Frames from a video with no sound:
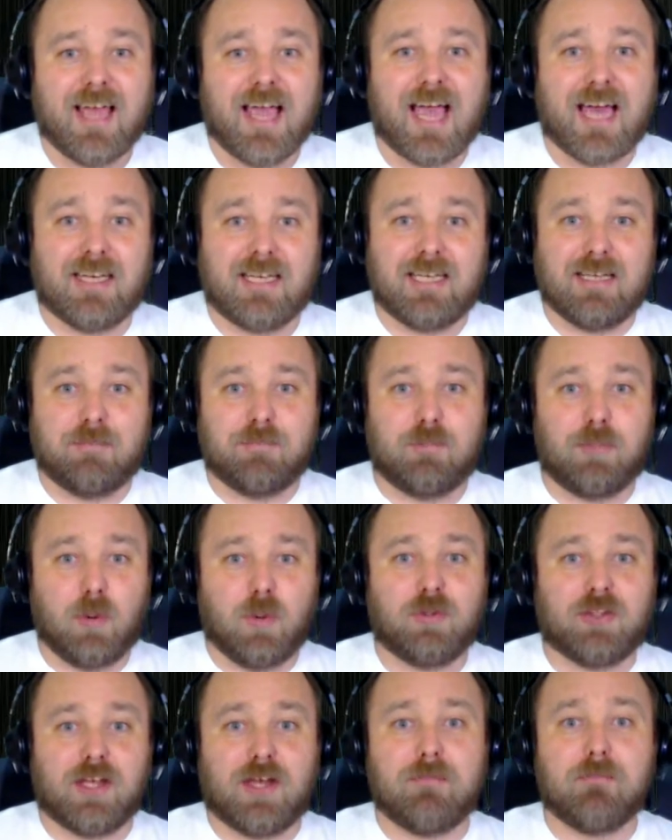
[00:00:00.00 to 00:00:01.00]
and they
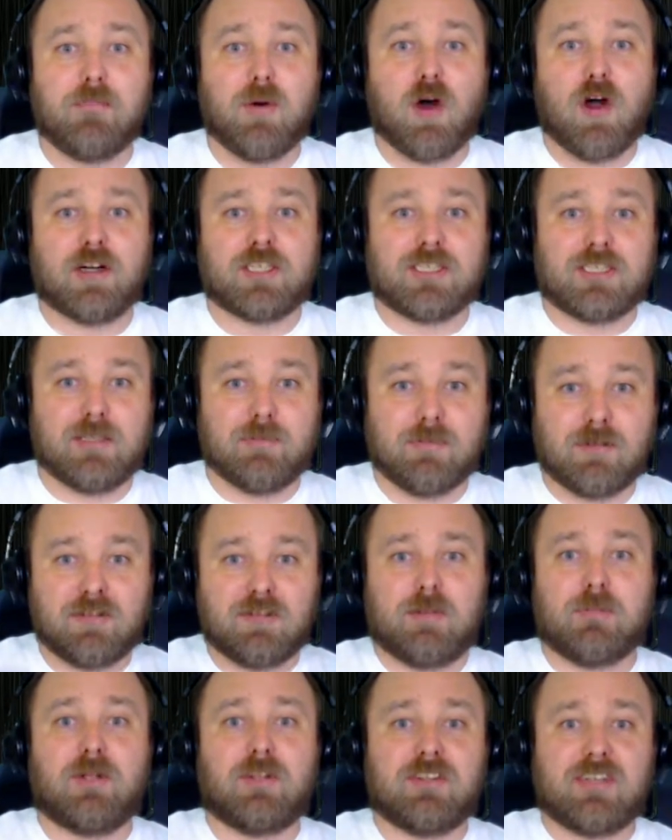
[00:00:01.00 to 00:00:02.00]
both unboxed them
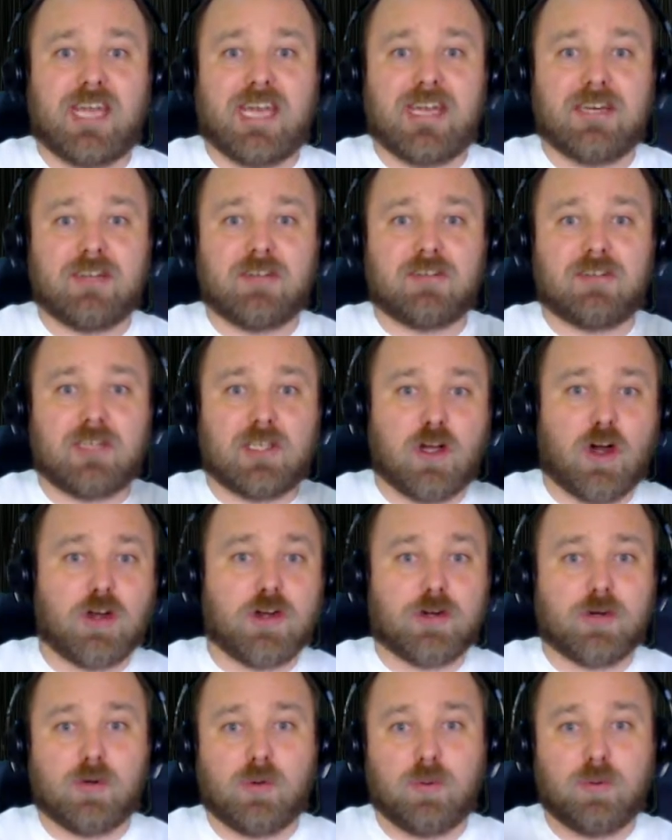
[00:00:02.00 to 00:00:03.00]
simultaneously on
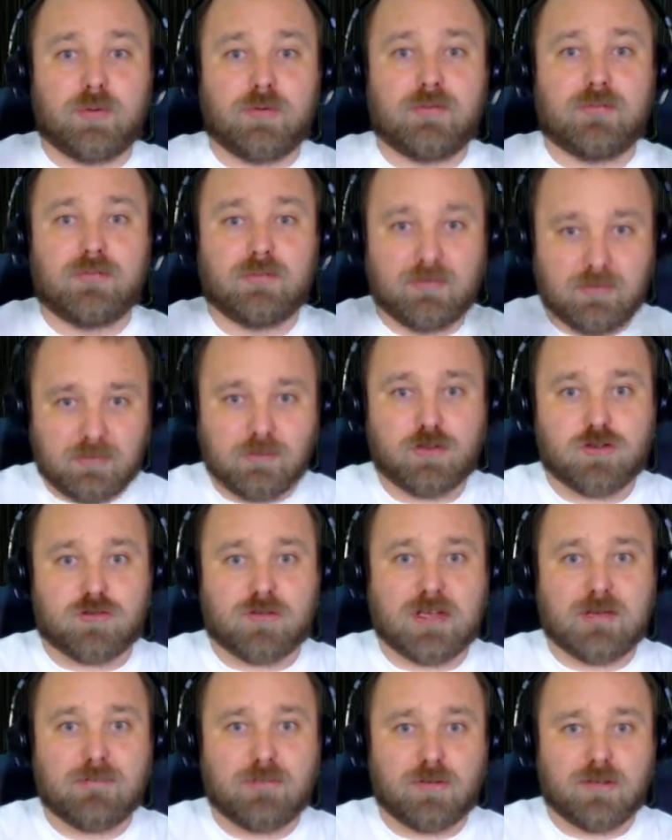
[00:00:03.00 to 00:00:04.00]
their own
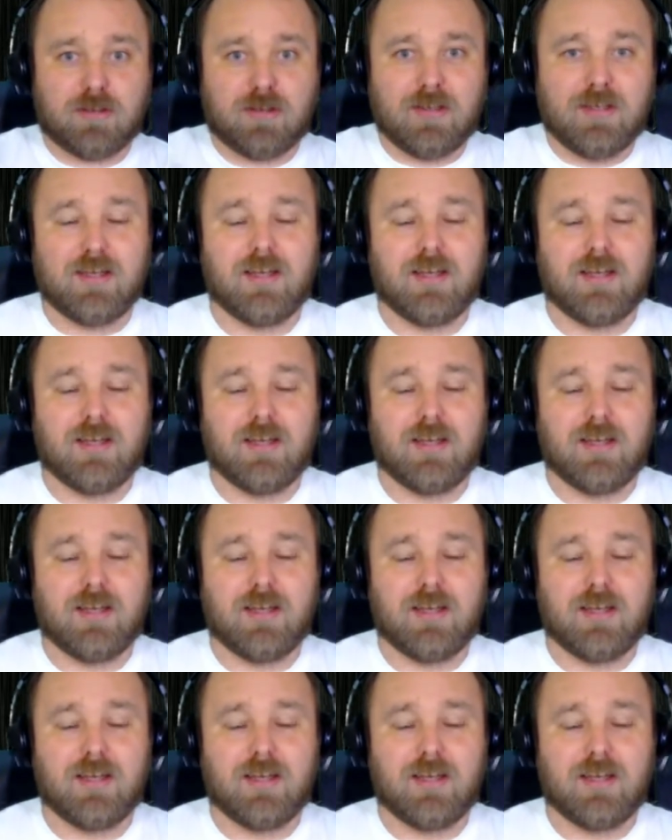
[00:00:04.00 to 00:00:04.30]
streams.